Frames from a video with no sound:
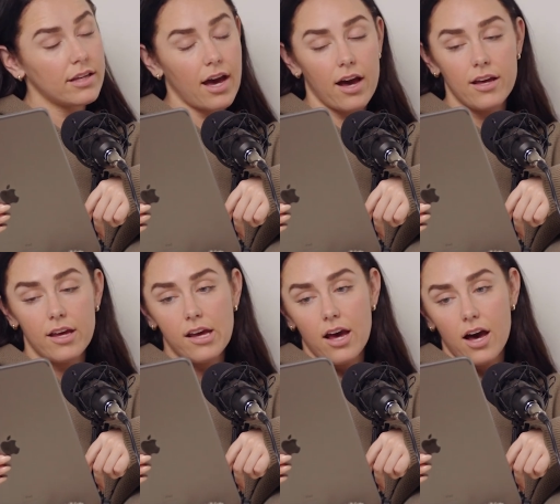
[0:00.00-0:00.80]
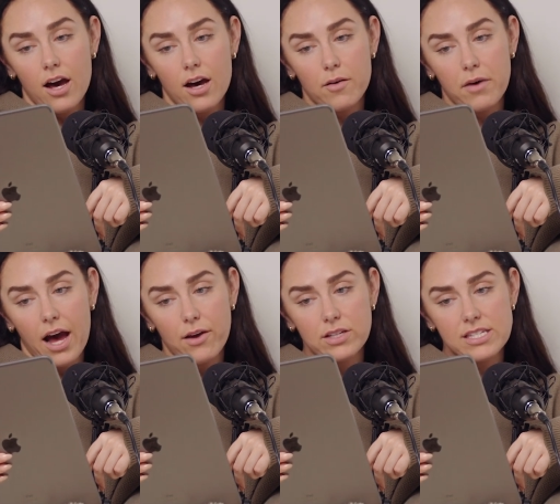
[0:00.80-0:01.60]
Yeah.
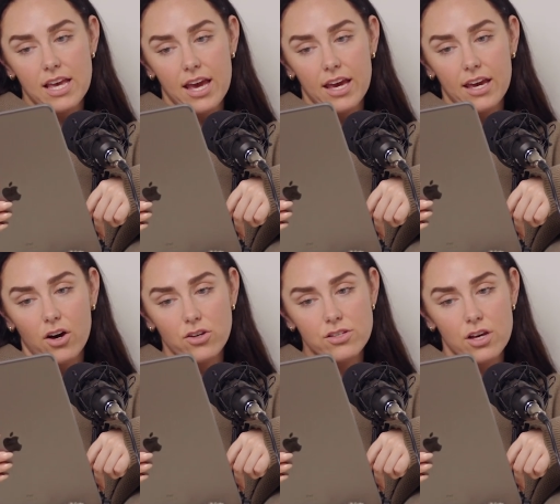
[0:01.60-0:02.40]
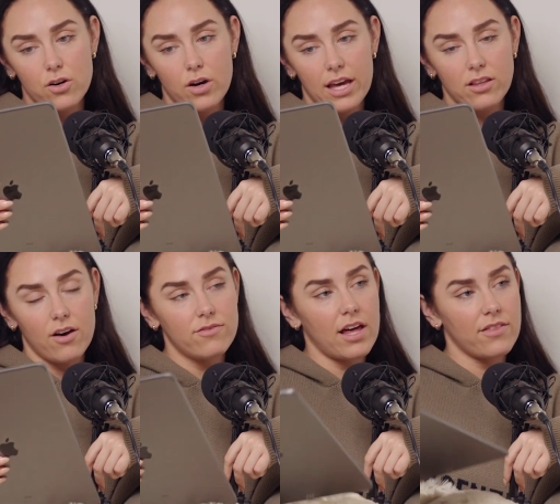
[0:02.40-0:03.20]
I would say also, I
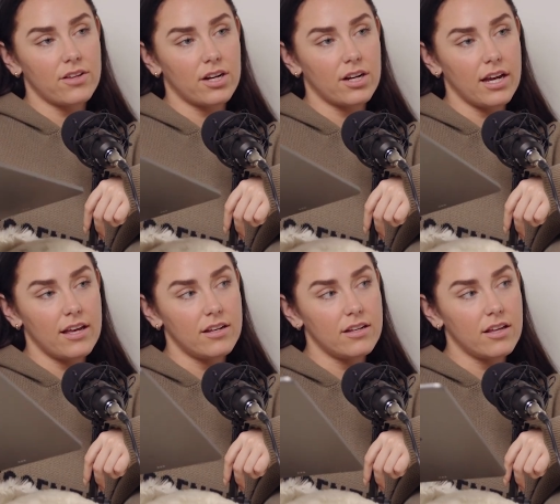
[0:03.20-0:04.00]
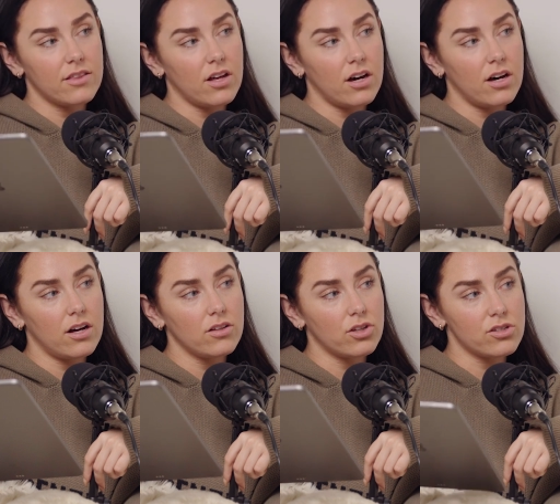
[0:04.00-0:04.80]
love that they're in
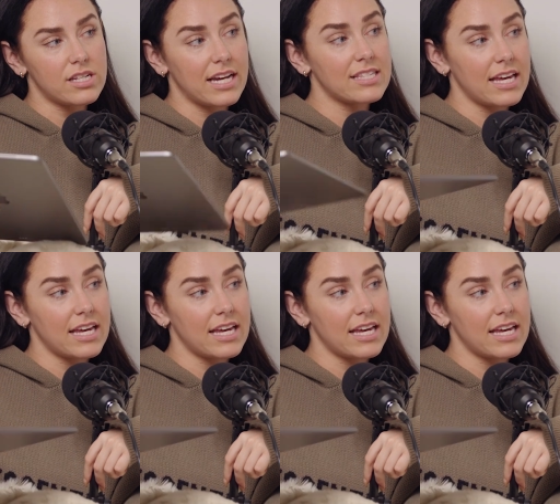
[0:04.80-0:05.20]
the little sticks.